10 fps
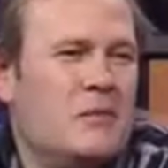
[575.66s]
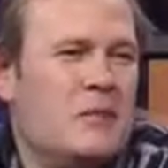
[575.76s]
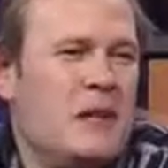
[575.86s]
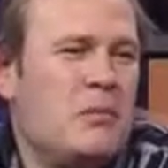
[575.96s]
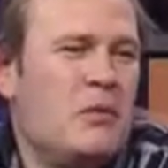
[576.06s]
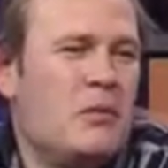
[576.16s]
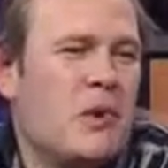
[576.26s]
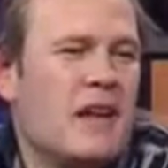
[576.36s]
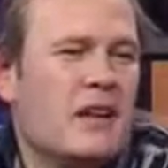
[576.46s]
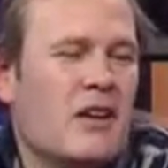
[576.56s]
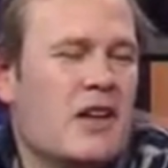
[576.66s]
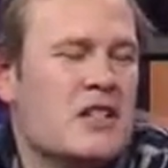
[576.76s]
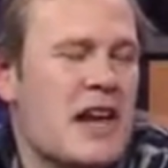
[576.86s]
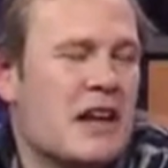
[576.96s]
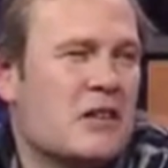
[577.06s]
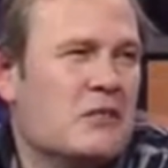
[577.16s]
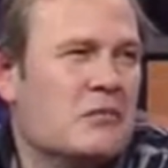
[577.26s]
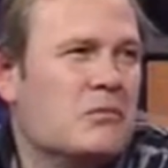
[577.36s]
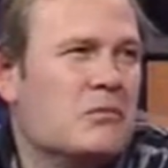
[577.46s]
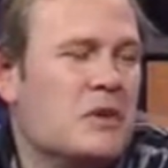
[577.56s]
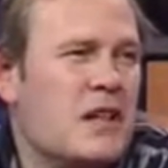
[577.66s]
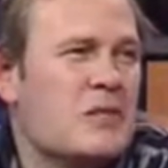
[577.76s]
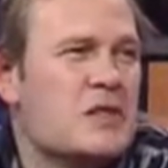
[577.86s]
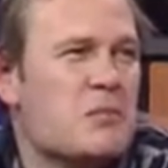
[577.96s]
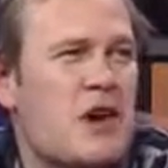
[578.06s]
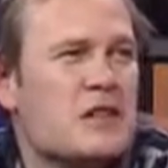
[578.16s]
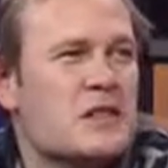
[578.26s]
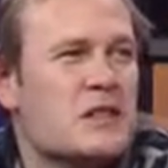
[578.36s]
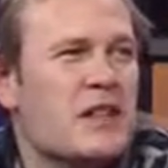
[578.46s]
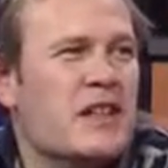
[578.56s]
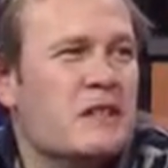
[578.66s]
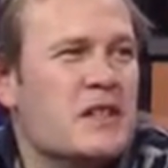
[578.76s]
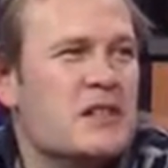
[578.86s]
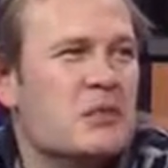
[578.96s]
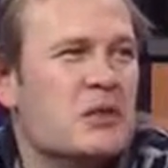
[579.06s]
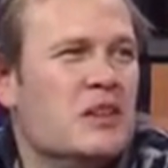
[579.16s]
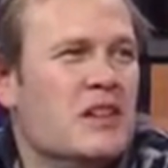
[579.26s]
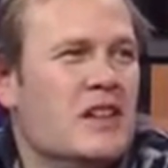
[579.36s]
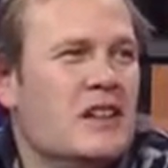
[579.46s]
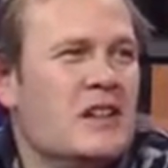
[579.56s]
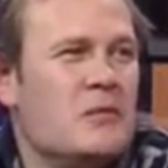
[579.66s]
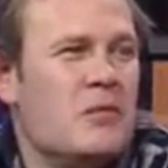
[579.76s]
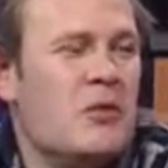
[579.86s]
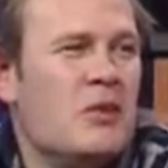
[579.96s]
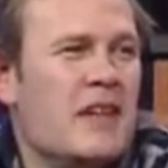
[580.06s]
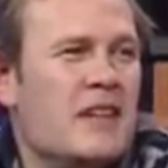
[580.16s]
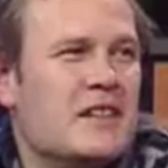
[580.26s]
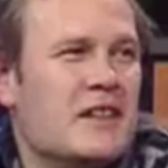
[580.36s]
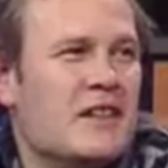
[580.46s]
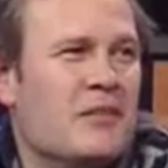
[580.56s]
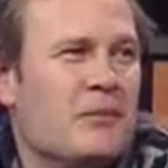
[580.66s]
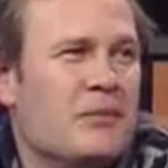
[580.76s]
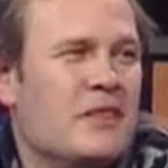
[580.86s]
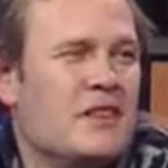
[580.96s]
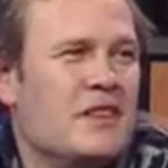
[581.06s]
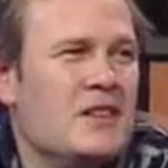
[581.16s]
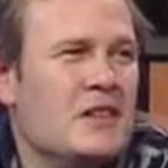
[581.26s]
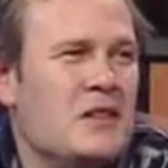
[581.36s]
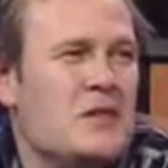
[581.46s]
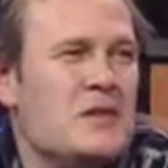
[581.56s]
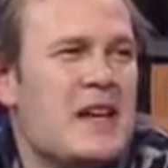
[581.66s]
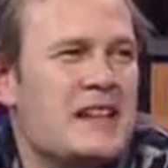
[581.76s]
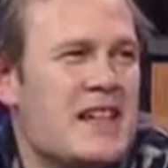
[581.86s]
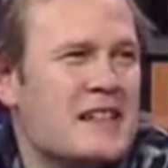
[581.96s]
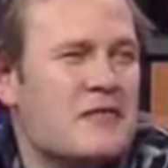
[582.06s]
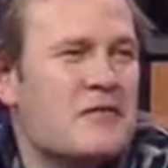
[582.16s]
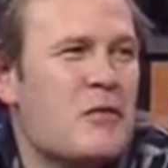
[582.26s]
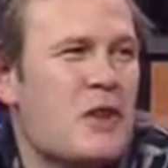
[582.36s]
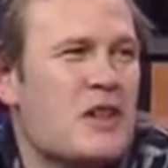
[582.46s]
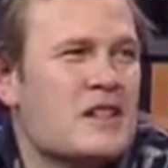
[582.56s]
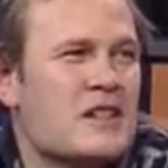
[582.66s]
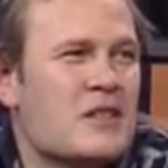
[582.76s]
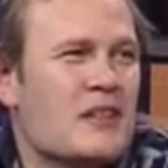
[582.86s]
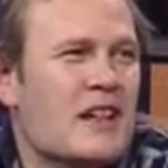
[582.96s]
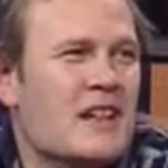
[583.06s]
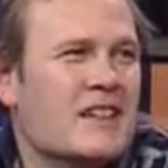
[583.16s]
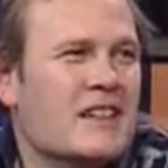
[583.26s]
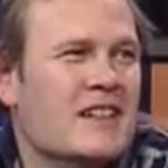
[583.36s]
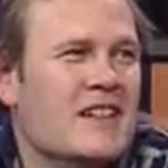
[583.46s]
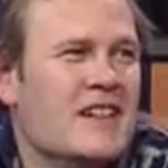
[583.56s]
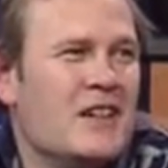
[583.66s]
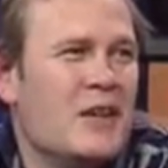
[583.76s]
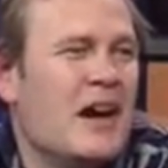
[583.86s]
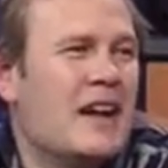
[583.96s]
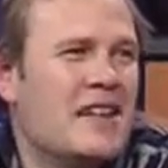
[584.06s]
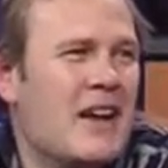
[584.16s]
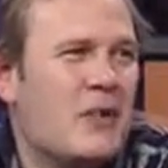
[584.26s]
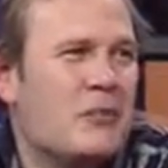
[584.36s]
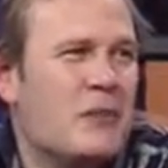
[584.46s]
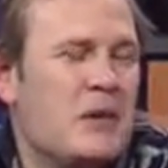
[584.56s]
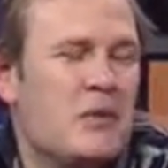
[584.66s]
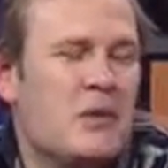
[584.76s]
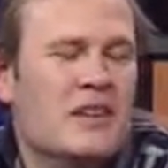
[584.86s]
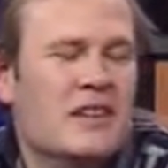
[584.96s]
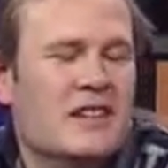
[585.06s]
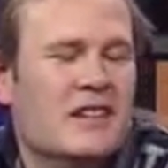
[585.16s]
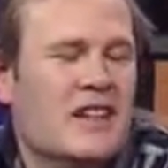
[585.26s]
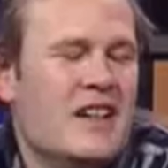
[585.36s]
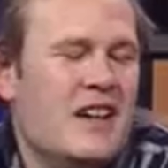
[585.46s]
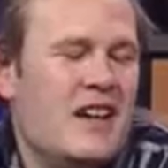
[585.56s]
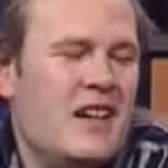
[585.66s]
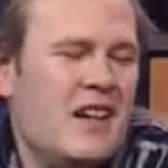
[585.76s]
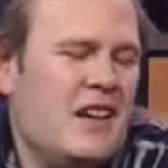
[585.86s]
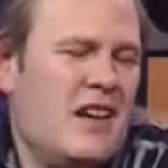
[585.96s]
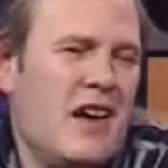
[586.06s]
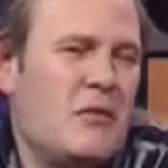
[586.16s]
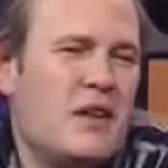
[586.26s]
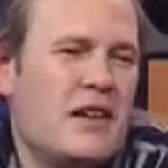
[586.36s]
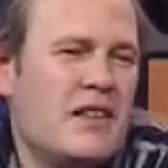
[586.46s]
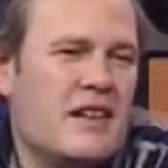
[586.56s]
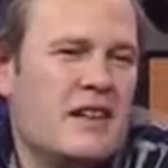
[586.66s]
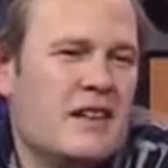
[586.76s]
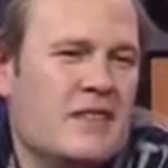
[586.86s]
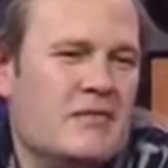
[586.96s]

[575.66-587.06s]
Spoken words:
people by and large act pretty responsibly and reasonable. No one likes to use excessive force. No one likes to, you know, hunt down people. And I really think that